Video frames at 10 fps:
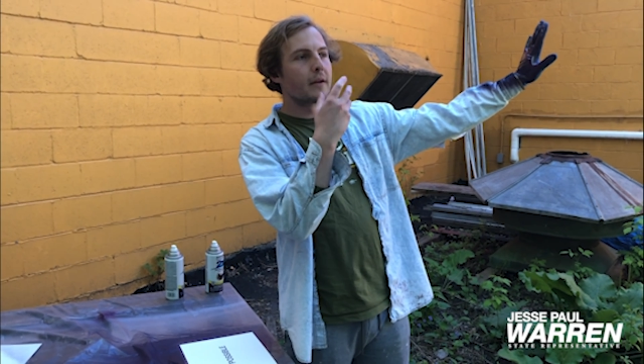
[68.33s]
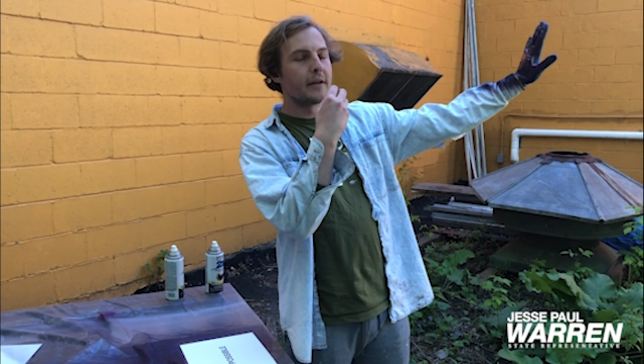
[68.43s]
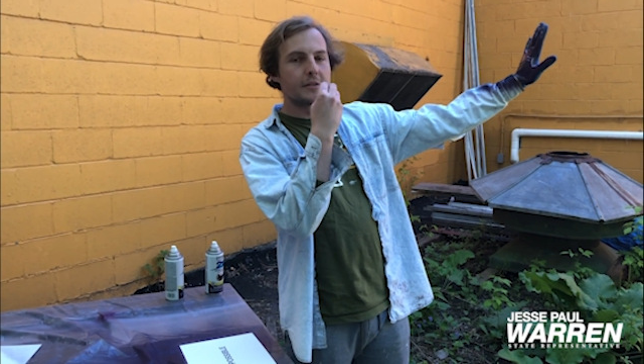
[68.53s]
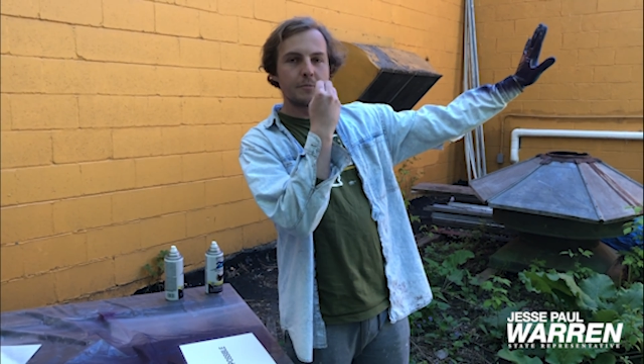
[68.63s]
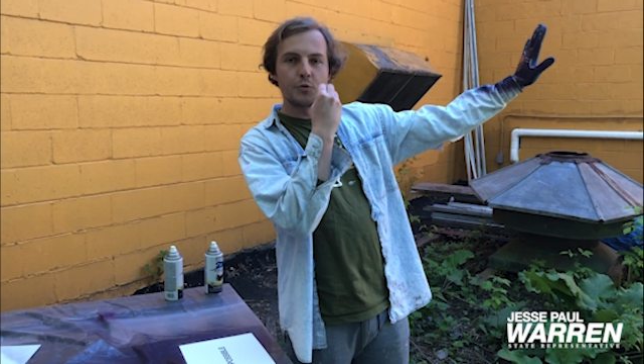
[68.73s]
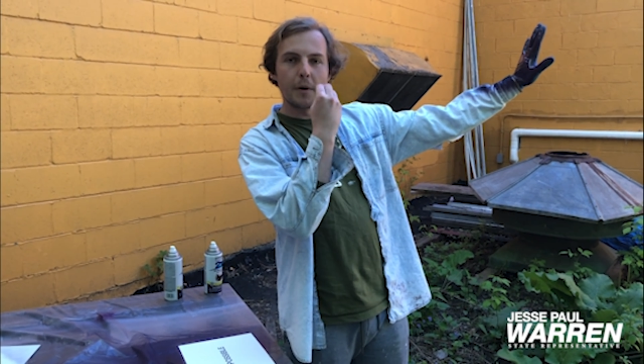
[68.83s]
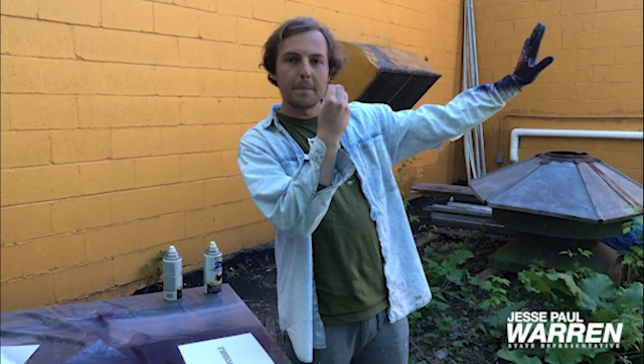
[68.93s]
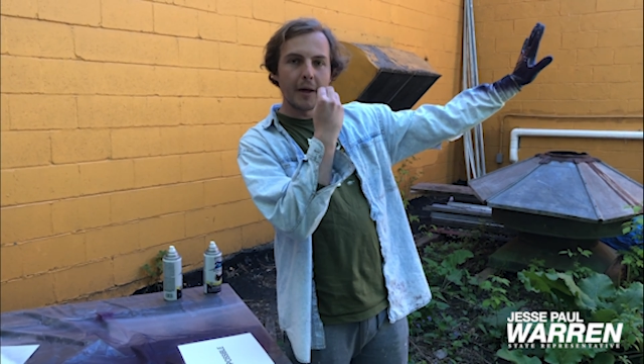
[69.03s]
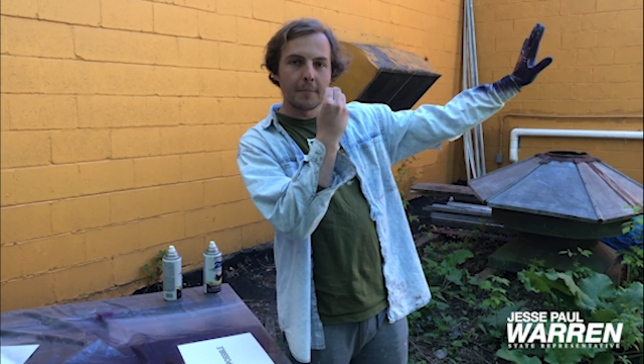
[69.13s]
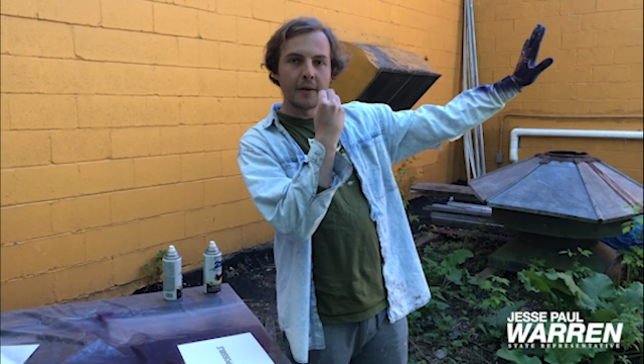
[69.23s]
like some sort of
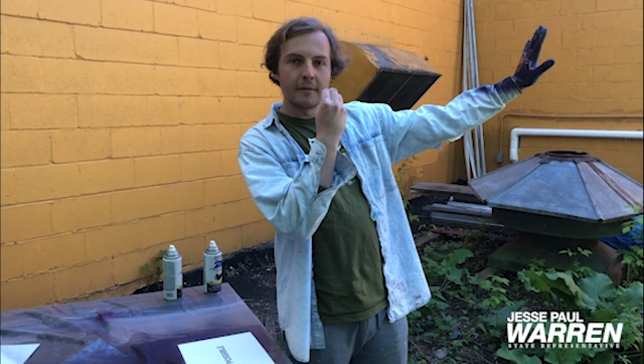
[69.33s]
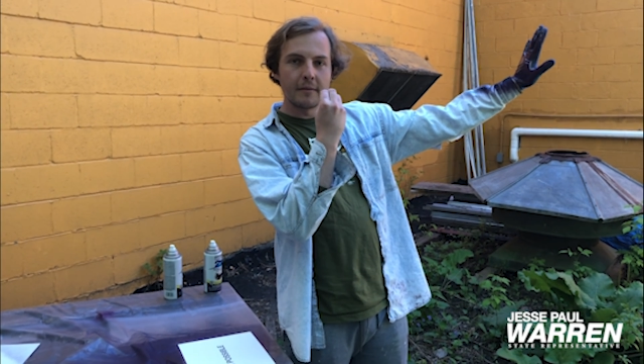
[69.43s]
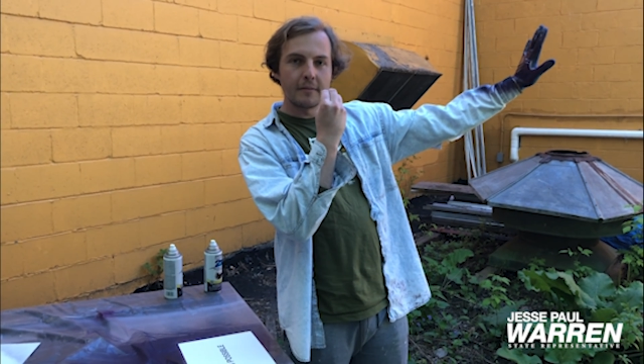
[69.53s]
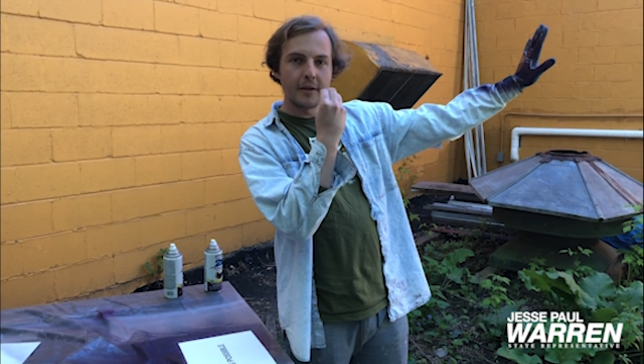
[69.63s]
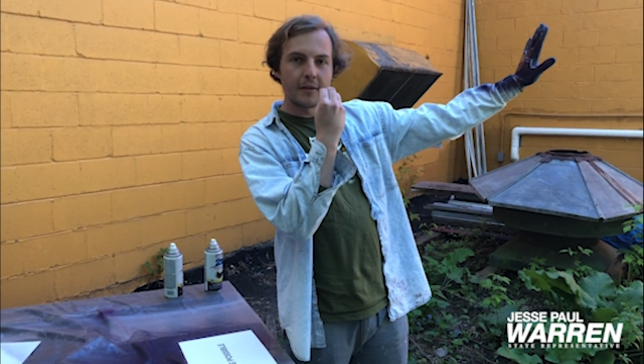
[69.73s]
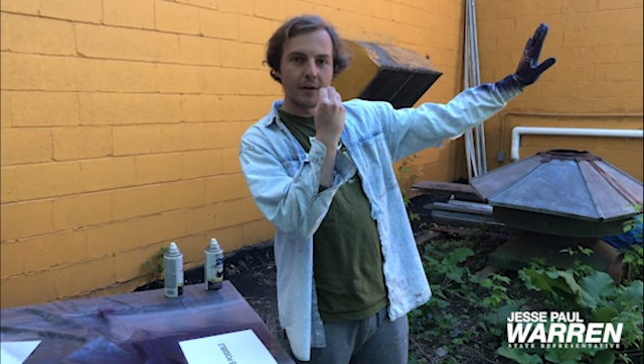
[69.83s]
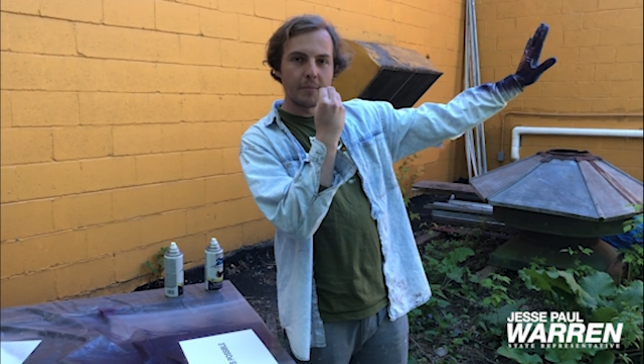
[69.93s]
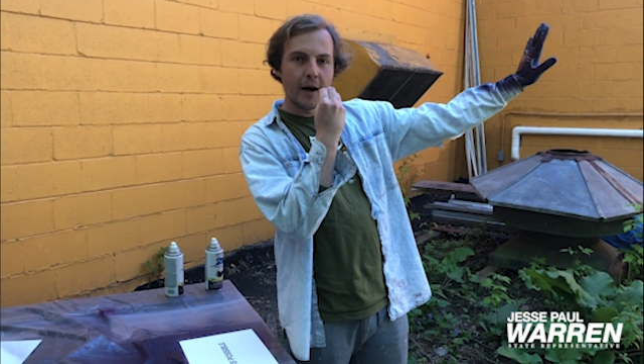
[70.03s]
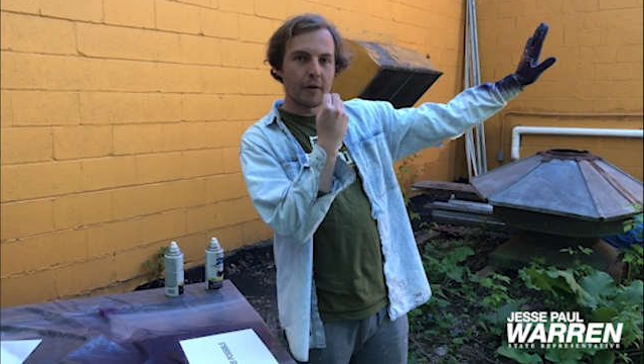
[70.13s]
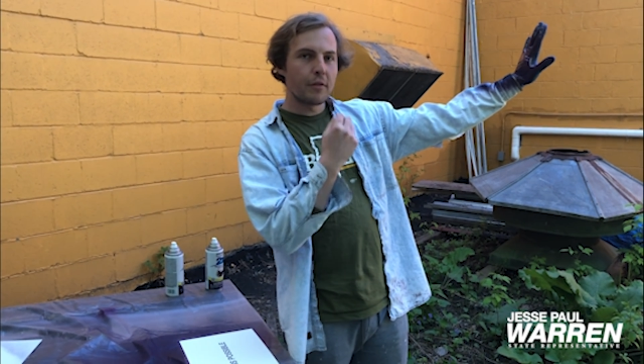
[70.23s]
pigment in their
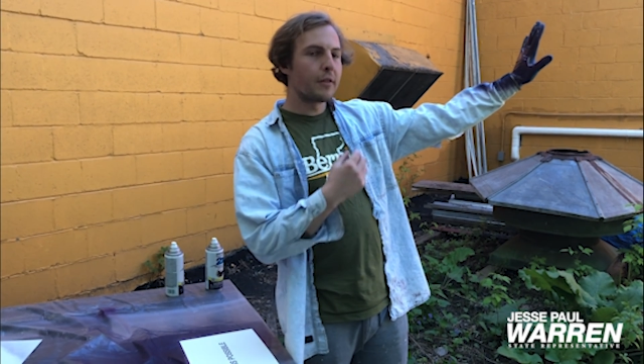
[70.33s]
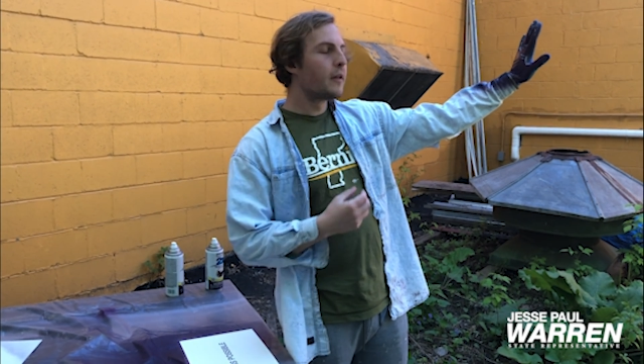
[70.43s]
mouth,